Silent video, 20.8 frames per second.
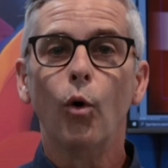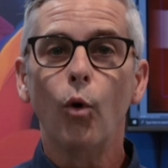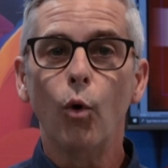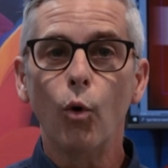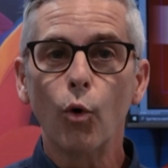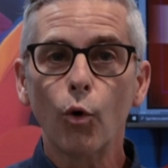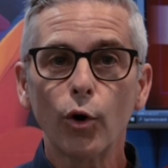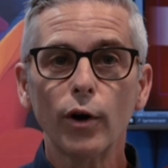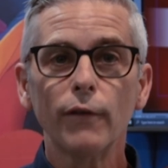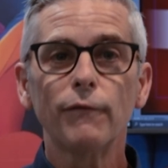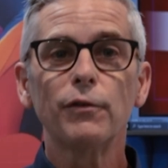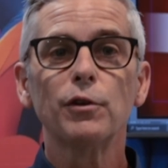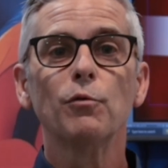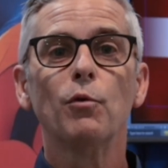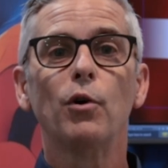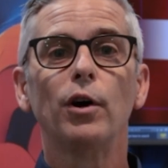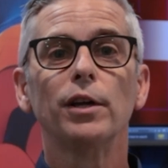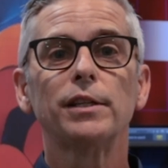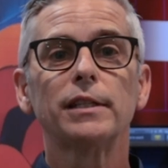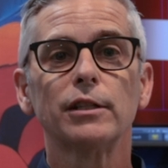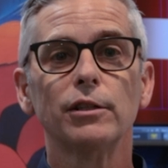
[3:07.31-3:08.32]
Or if you
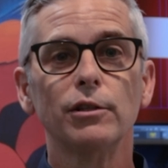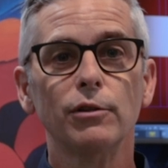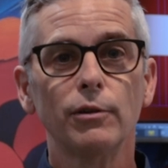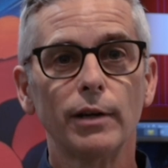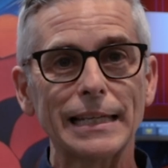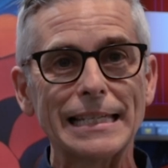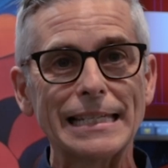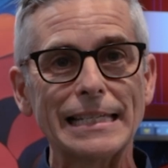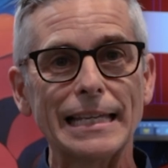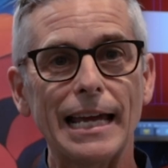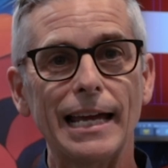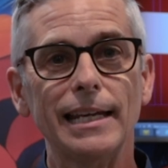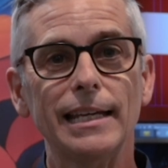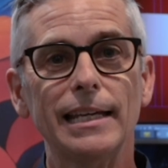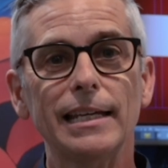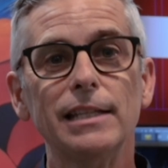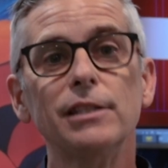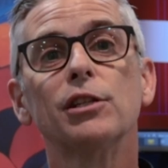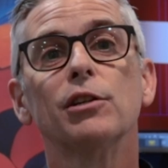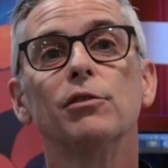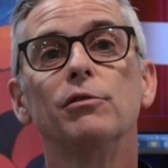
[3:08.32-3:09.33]
want to extend
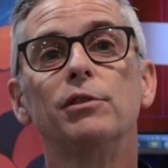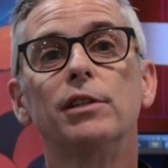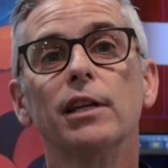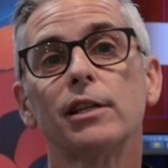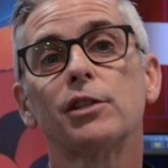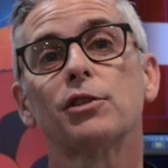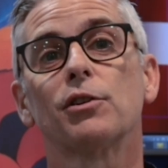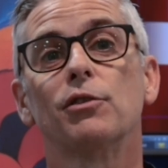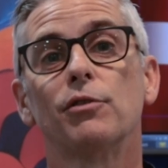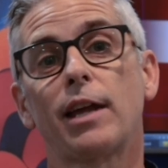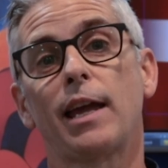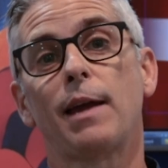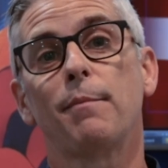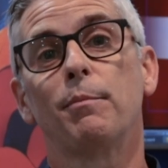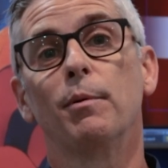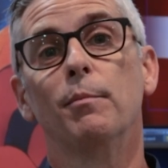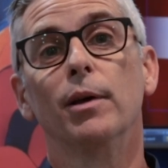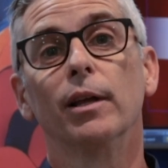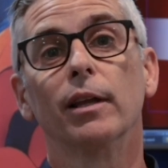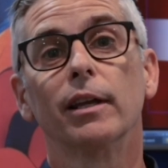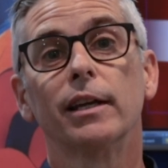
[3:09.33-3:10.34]
into digital
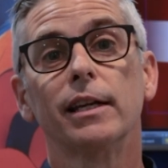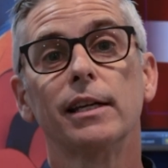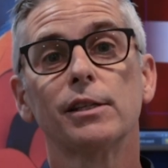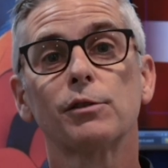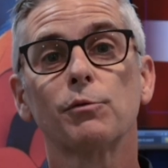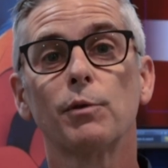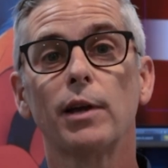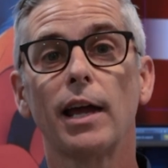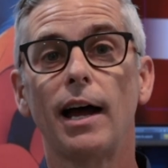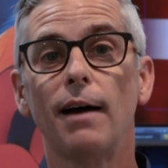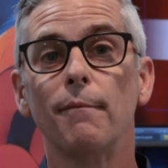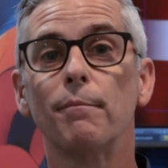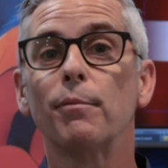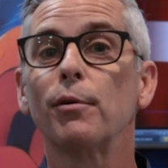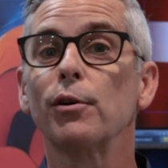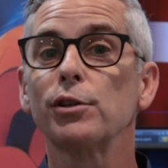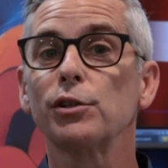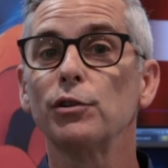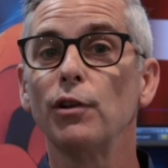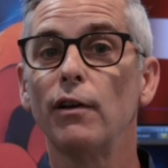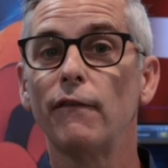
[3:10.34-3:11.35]
capabilities, we have
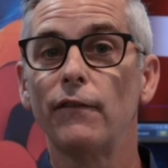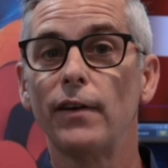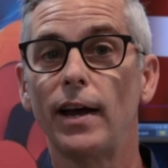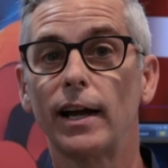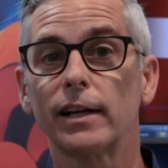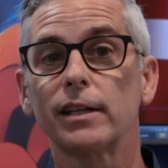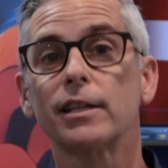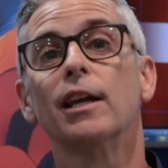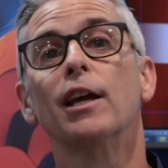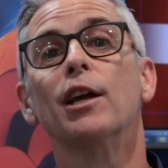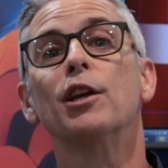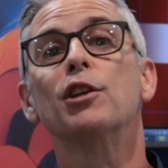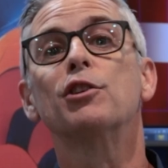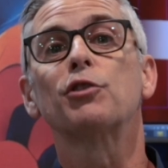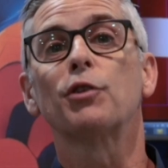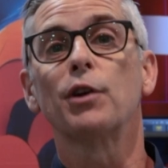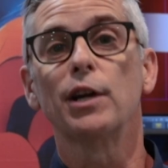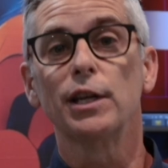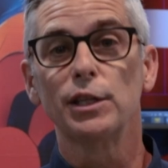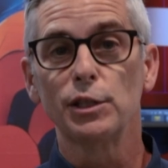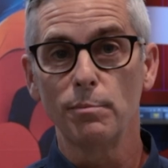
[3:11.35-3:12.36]
PersonalEffect
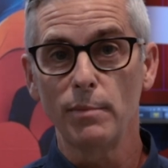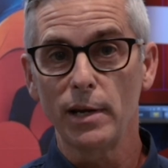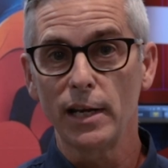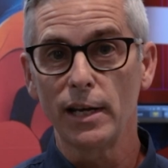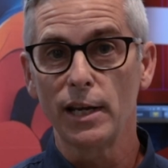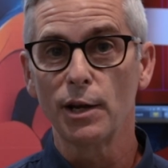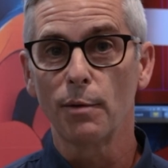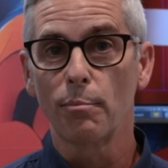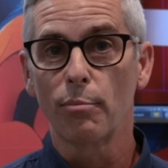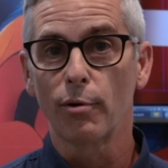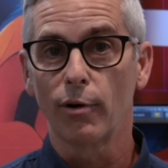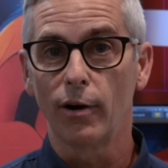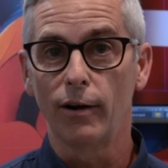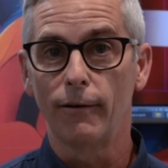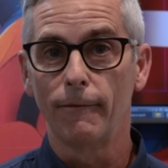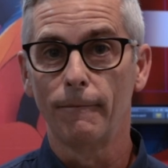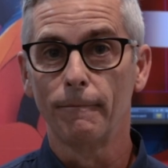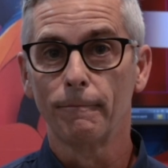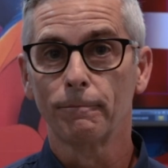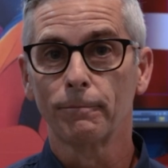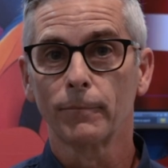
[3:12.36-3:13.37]
Transmedia Pro.
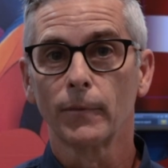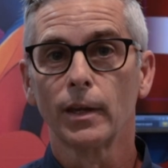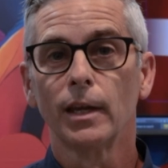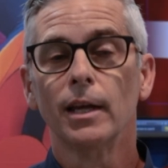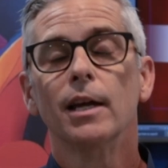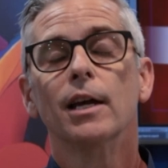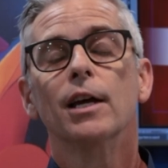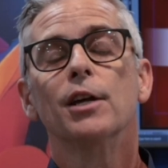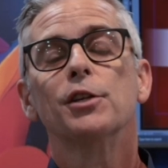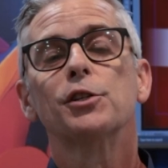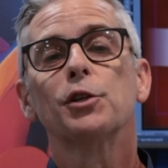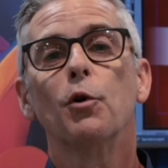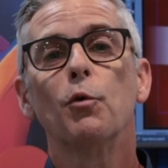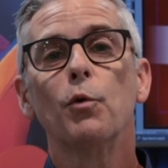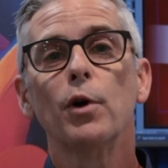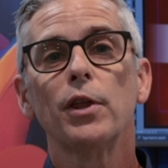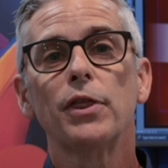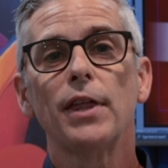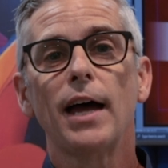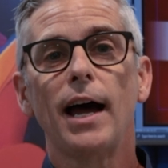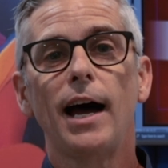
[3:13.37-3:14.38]
So
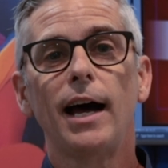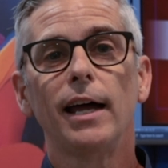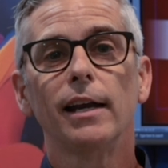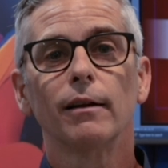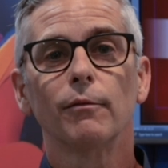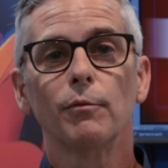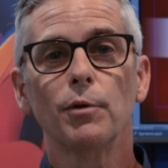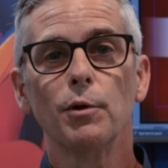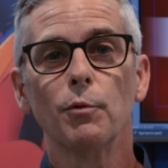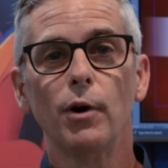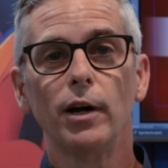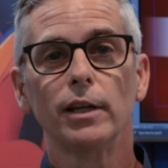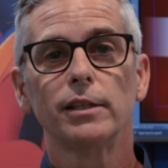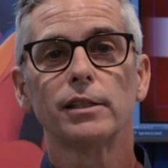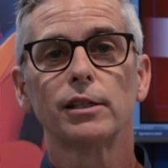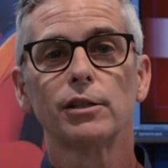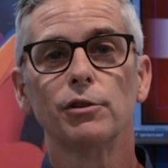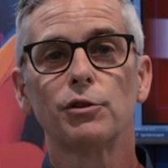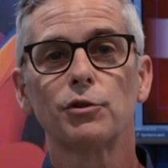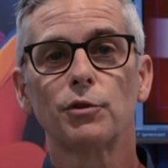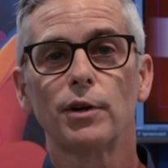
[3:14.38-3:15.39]
with that, we want
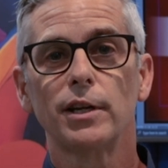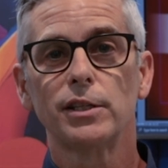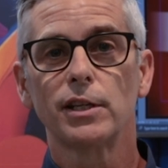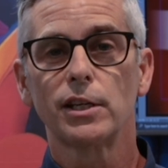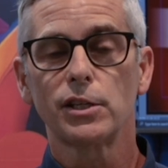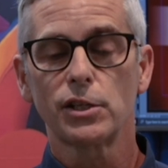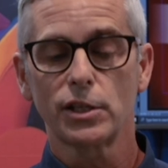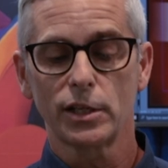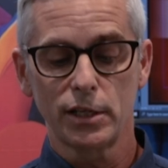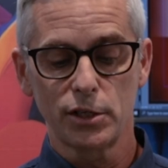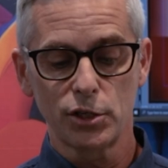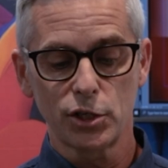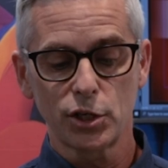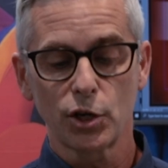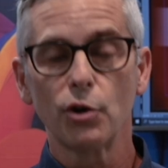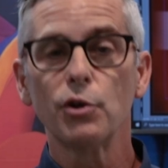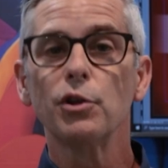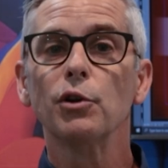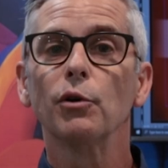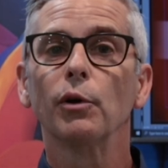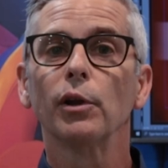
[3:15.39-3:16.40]
to transition and
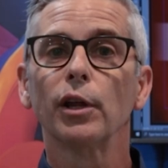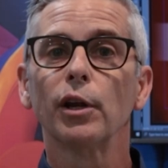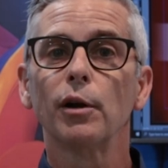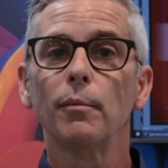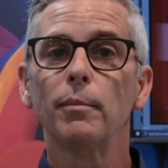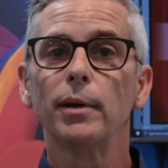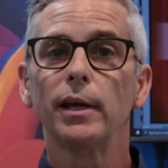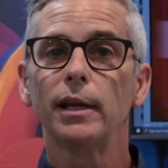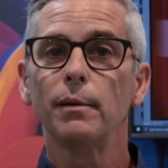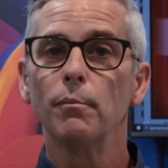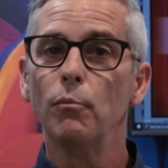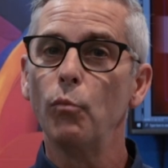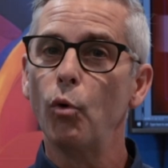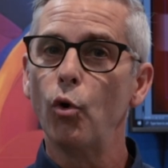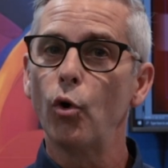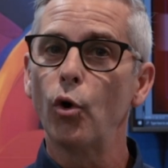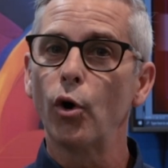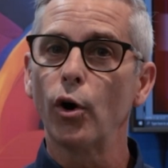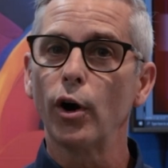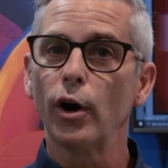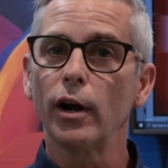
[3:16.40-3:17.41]
show you a little bit
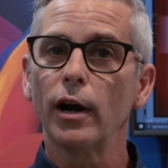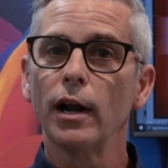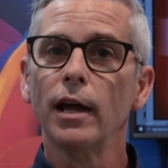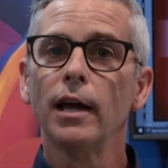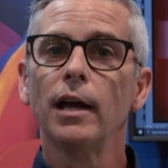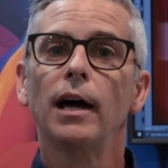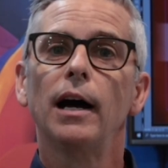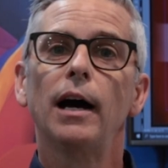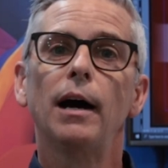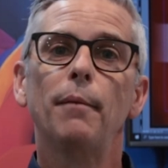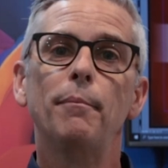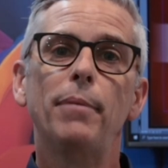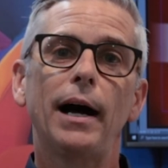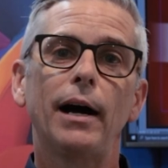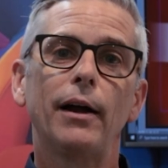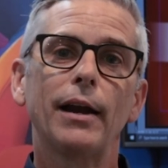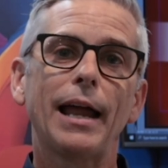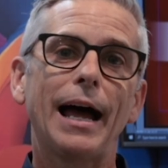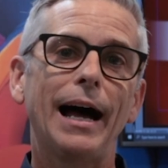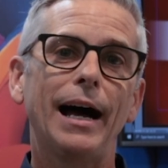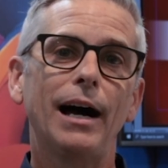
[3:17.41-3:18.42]
more
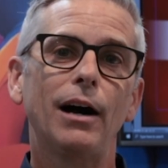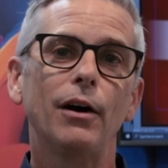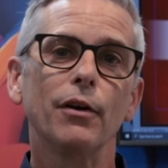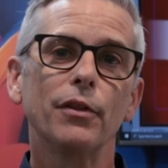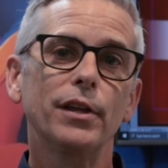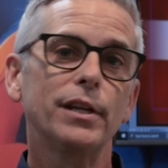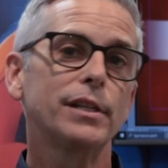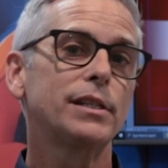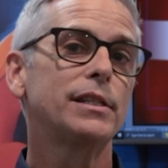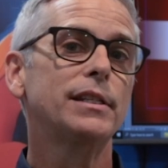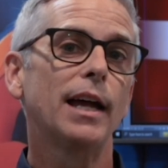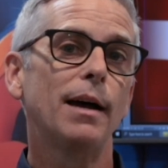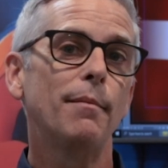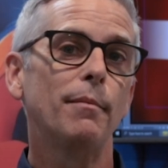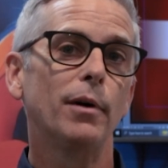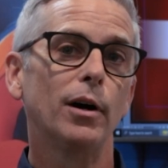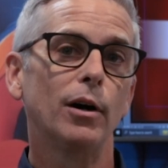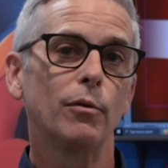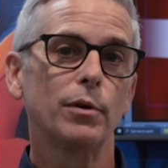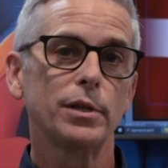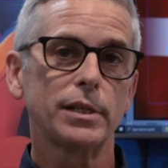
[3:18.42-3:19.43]
about how this
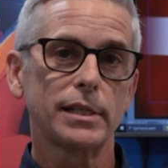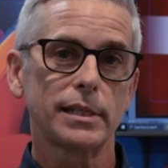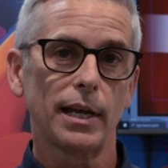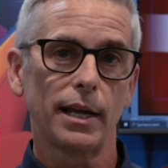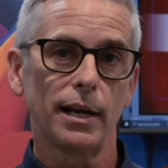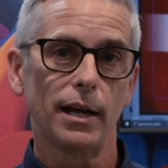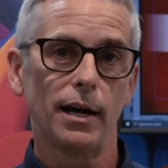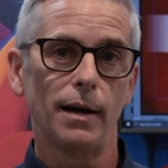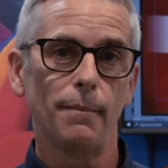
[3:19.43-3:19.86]
demo was set